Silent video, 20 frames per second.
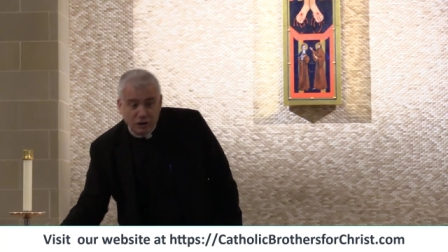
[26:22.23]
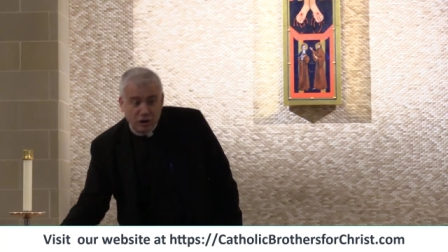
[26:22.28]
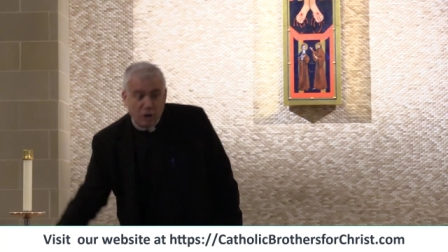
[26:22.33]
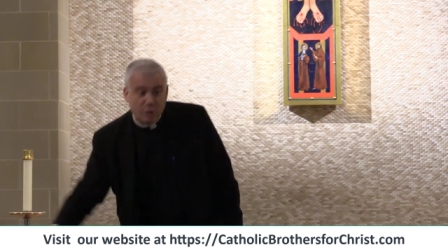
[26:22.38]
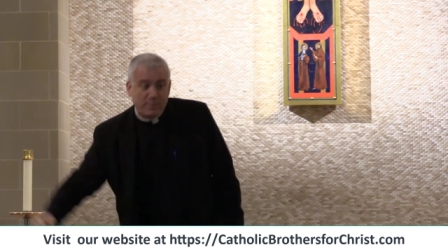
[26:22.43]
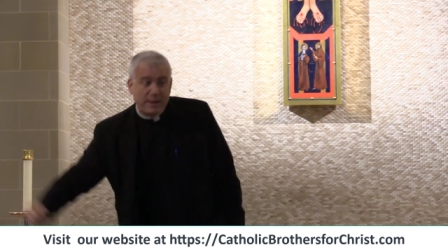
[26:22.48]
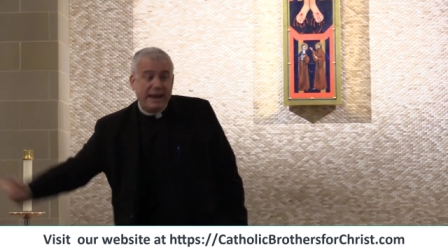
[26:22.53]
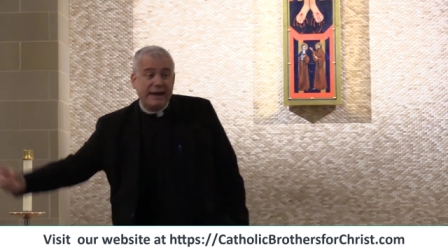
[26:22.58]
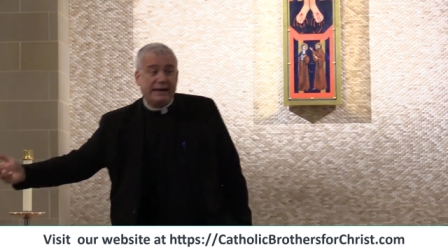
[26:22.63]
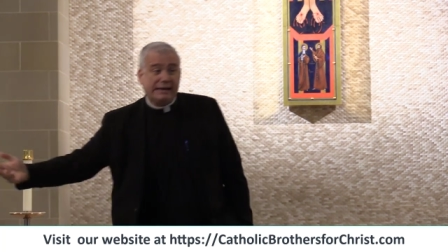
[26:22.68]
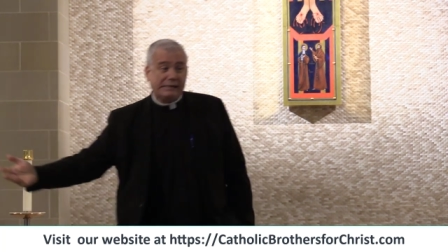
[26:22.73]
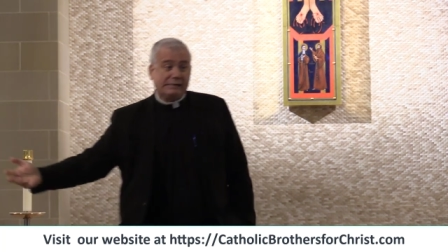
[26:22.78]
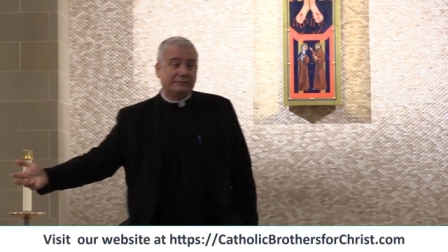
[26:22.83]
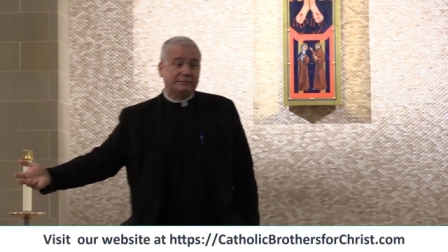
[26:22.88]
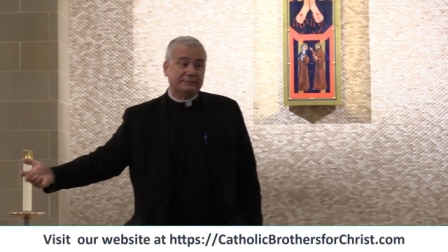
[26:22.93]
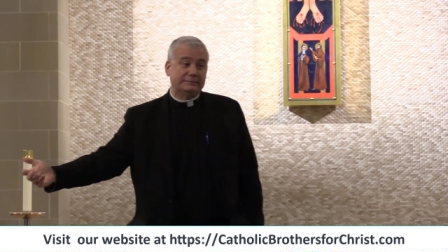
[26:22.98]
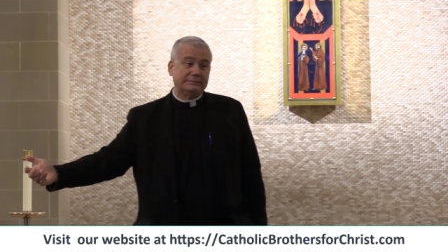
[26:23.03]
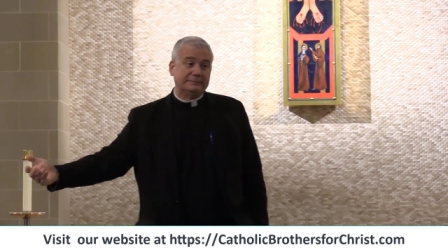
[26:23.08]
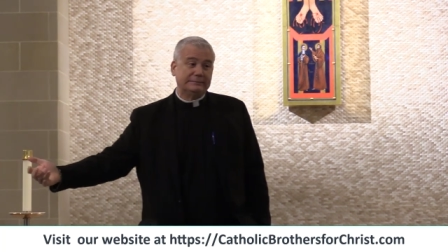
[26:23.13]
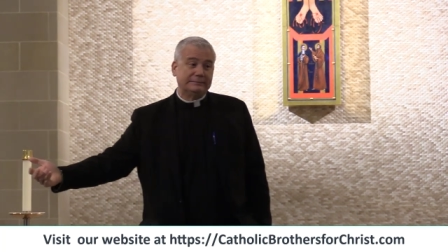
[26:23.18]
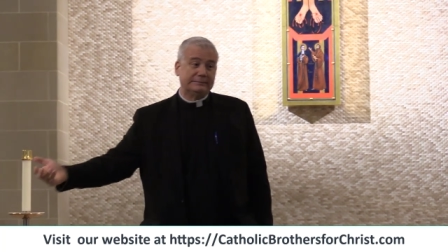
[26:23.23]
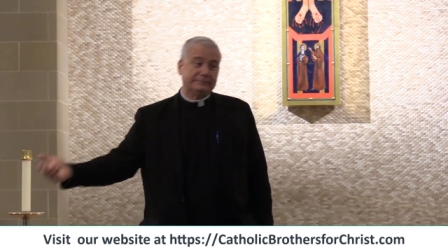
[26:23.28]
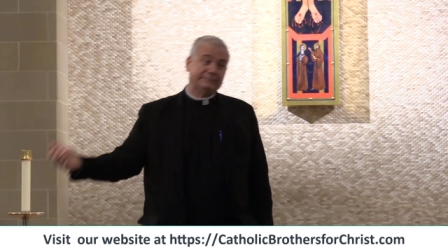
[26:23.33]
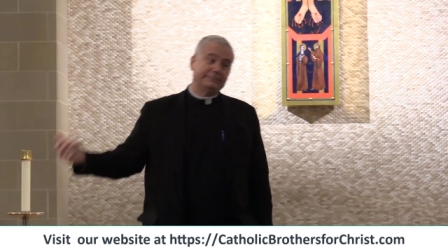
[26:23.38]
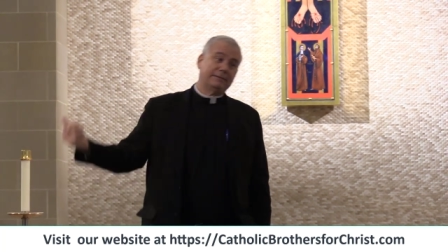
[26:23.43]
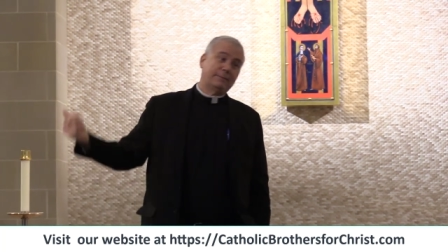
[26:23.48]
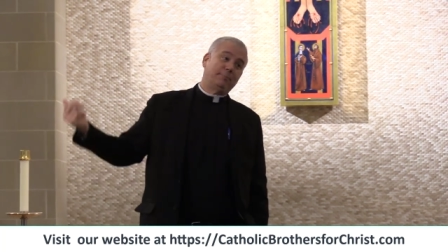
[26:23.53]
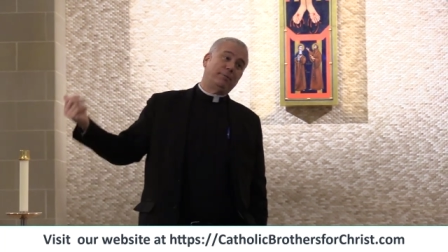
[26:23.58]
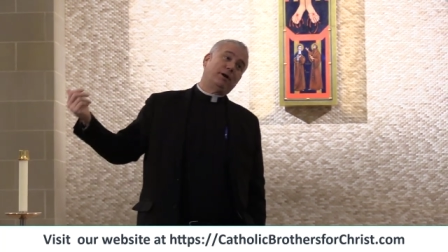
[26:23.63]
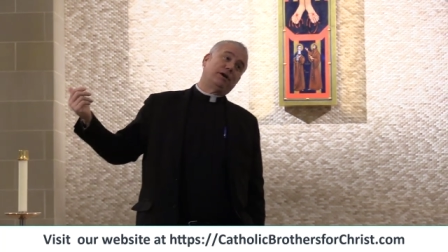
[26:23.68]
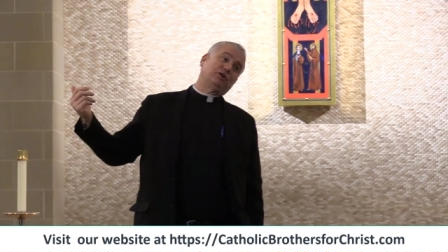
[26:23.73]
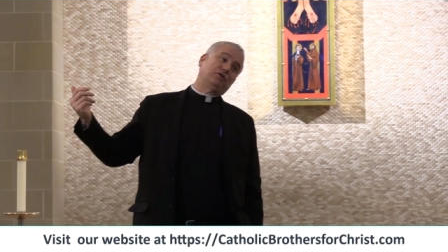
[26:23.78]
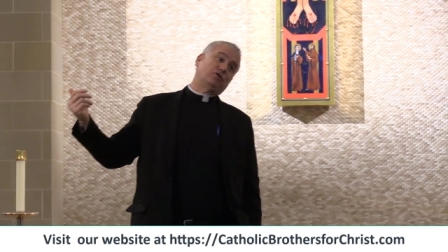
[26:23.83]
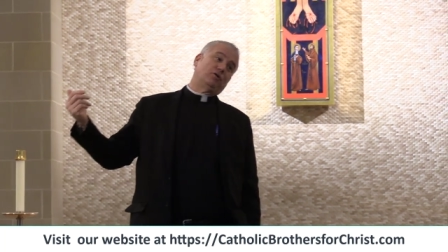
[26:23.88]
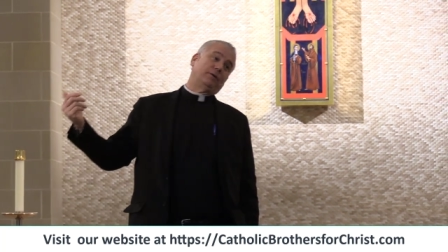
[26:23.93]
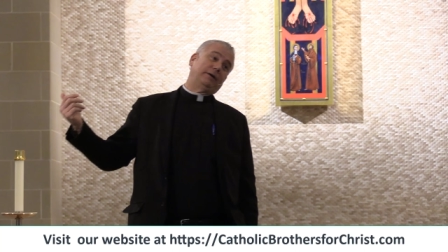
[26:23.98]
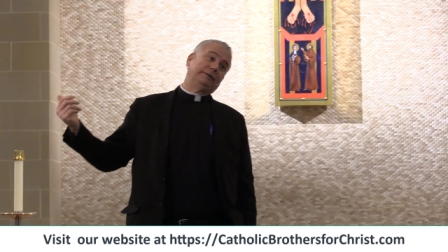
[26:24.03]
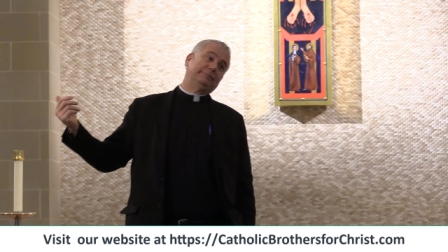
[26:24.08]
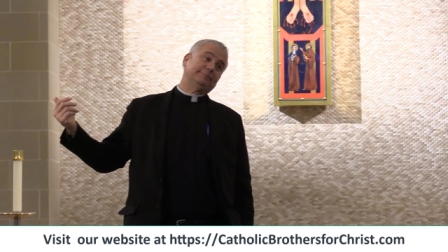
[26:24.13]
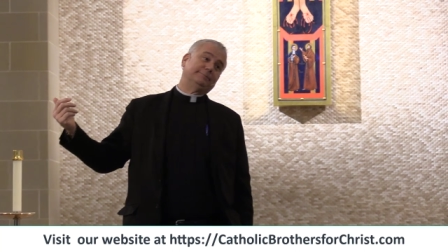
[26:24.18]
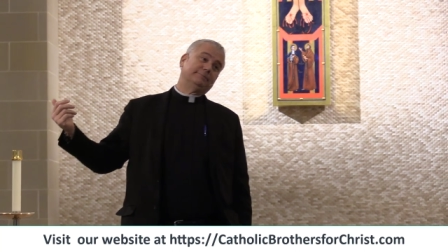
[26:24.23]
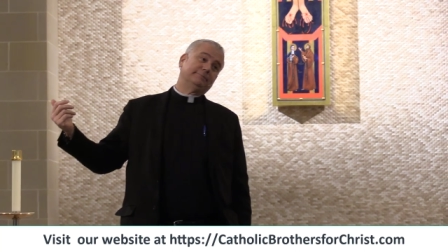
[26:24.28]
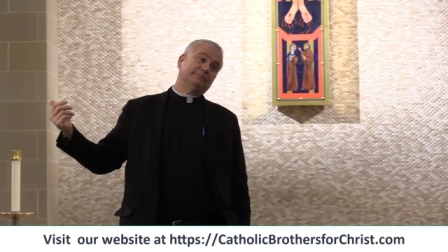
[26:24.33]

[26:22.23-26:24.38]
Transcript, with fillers: you don't make it, purgatory.